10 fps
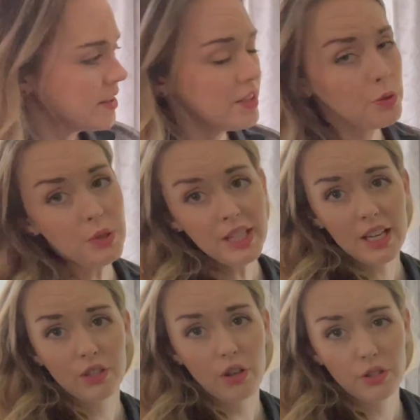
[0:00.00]
This one
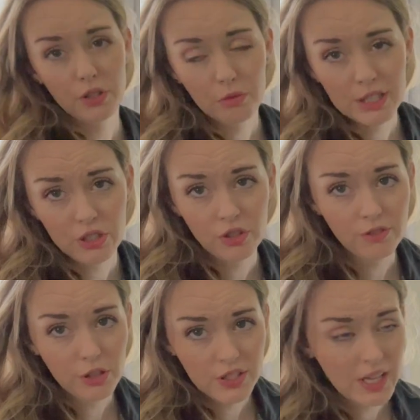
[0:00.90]
has also reached
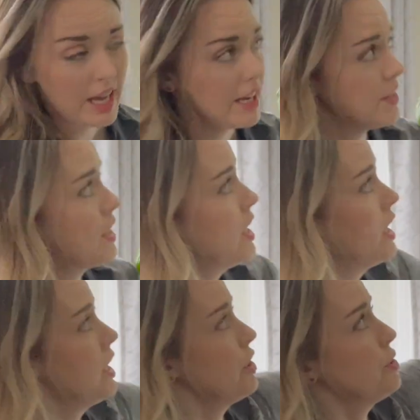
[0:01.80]
full size.
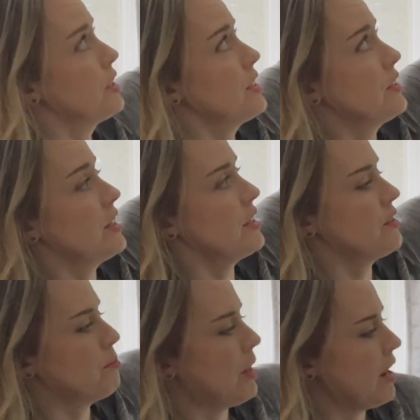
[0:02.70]
You can see it's
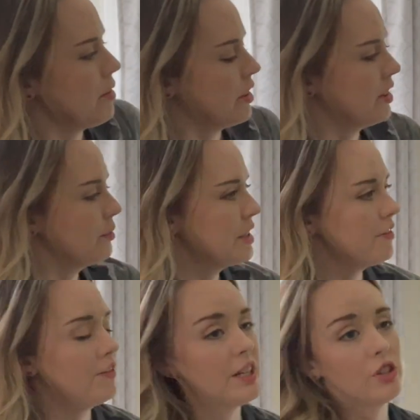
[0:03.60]
about 3
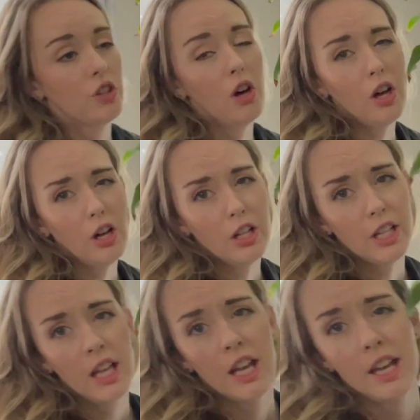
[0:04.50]
feet
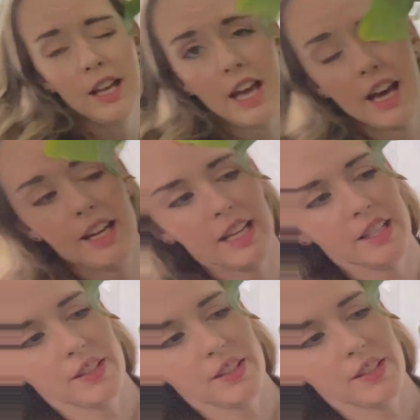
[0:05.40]
tall and it's